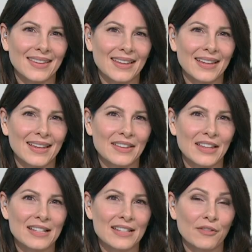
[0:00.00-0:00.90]
And
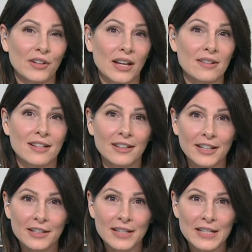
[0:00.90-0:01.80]
that is it for now.
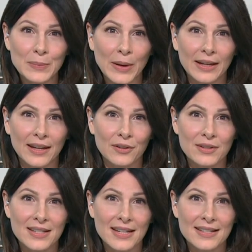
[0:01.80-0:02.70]
Duncan is back here at
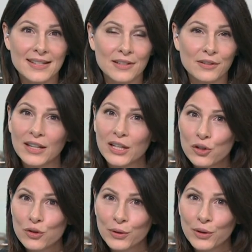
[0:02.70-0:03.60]
6. Until then,
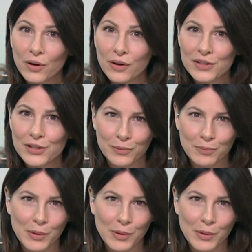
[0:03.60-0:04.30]
enjoy your afternoon.